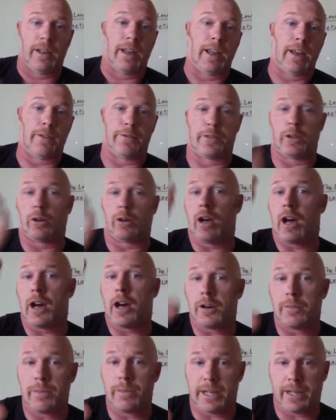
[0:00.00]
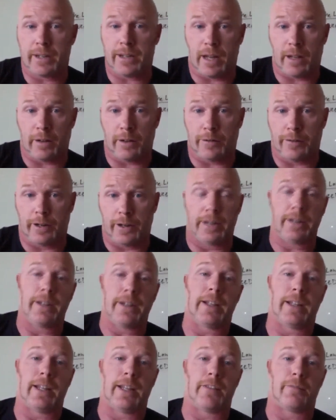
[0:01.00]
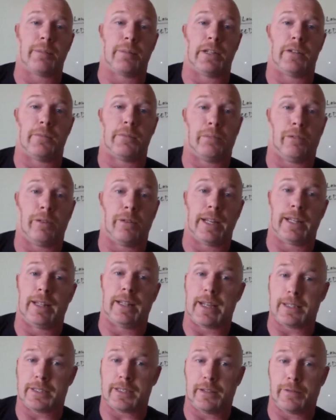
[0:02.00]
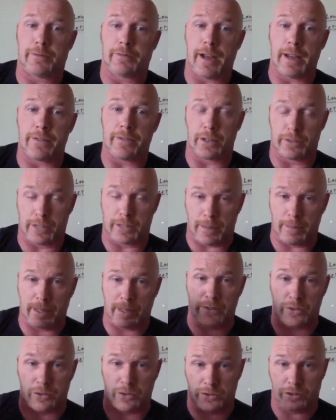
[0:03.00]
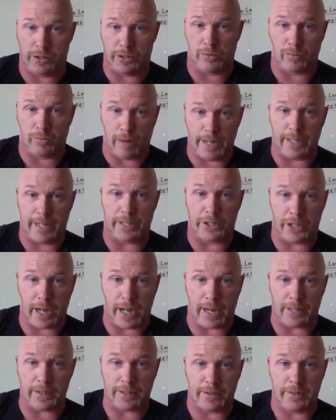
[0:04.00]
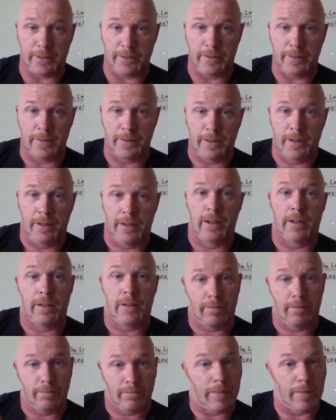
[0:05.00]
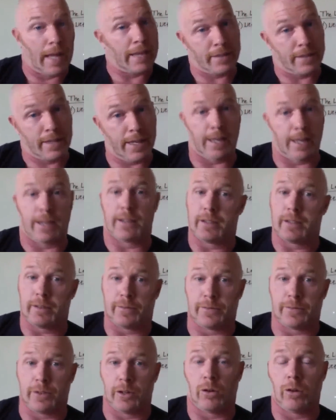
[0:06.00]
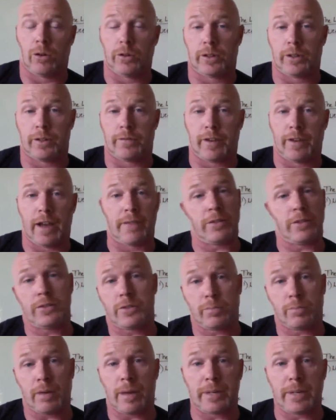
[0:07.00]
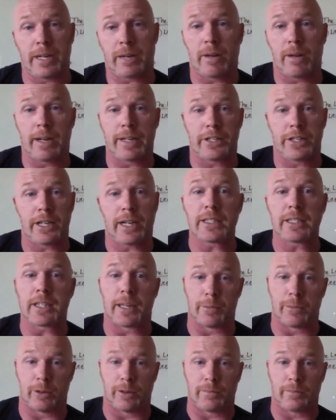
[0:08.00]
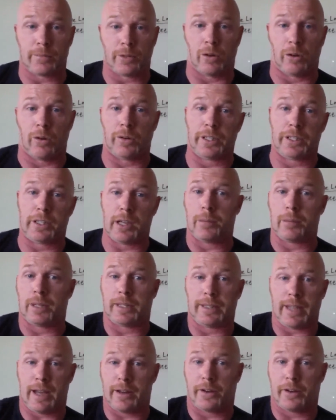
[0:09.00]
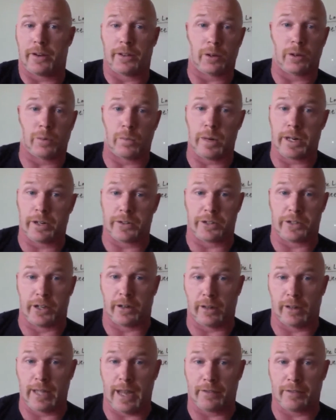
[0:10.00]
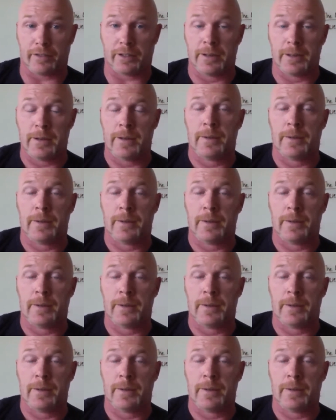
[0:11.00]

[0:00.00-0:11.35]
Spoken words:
If they're a $100 million fund and they've been deploying less than 5 years, that means they're still writing checks. That's key, because if they're older than 5 years, they're probably not writing checks anymore. They're only doubling down on their winners that are left.